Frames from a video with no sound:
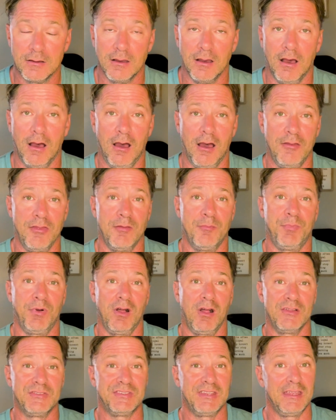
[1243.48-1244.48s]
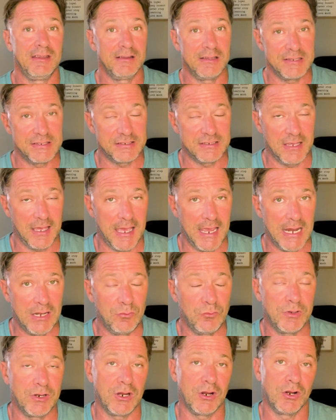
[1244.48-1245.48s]
on the Ponce Inlet
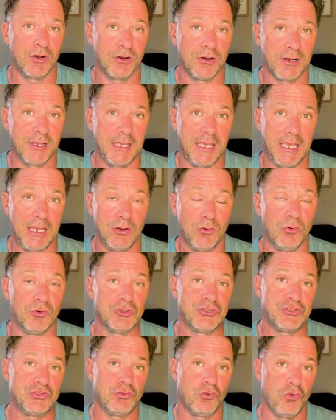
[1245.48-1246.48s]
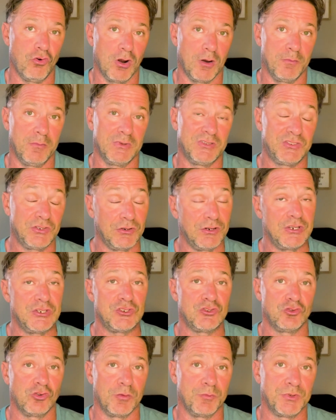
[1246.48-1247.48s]
side when a hurricane or storm, serious
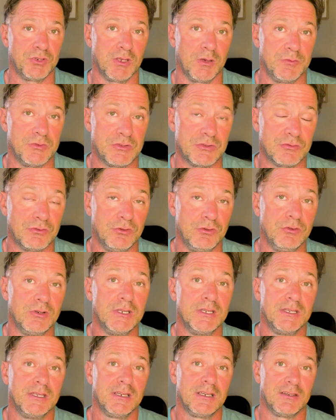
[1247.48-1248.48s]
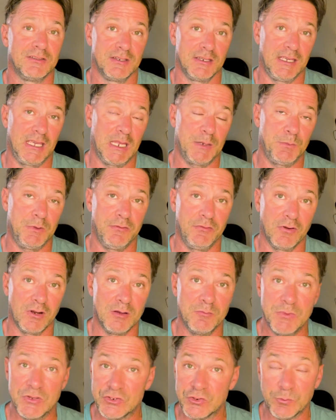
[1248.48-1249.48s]
storms comes through, because it can be very
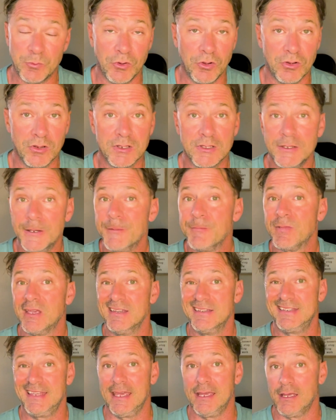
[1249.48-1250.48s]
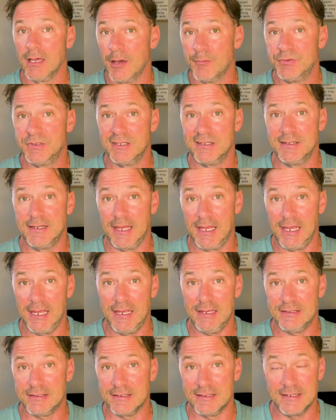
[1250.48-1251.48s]
miserable, can take up to
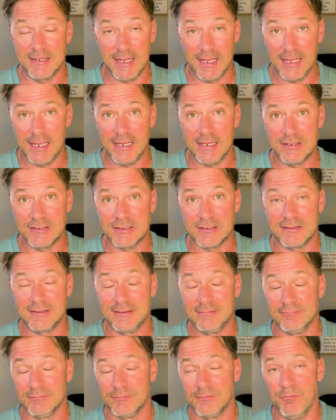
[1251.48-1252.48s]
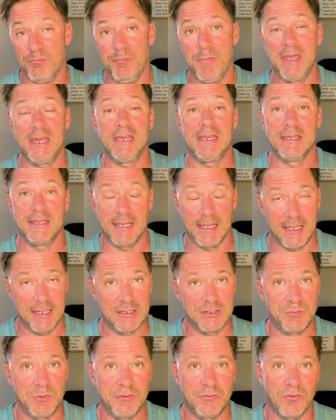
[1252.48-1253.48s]
days and days, many
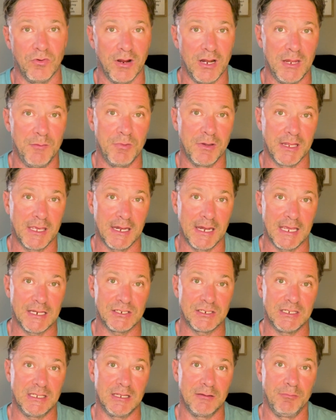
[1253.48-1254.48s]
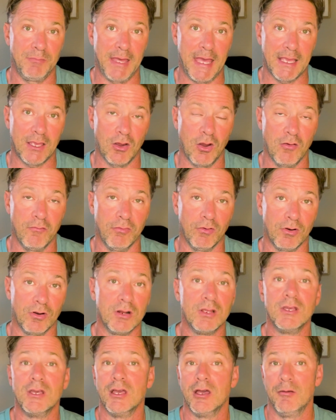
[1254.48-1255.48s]
days, before anybody can actually get back
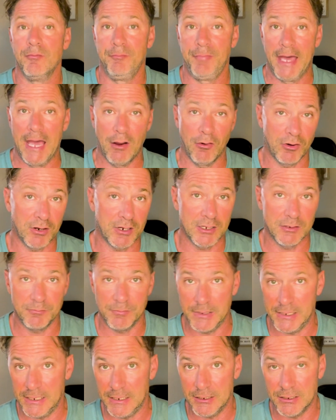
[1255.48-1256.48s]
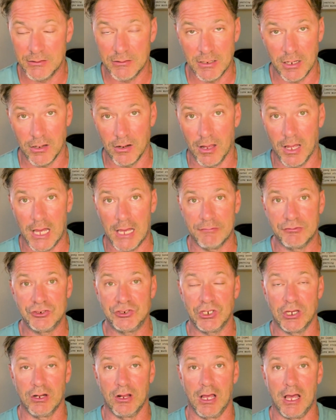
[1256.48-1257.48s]
over. Power can be cut off,
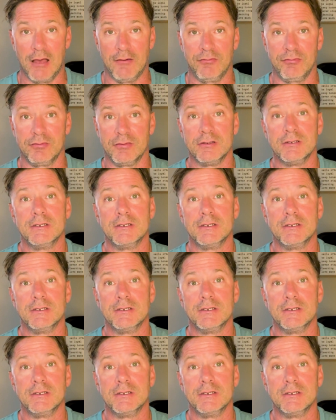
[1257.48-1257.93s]
shut off,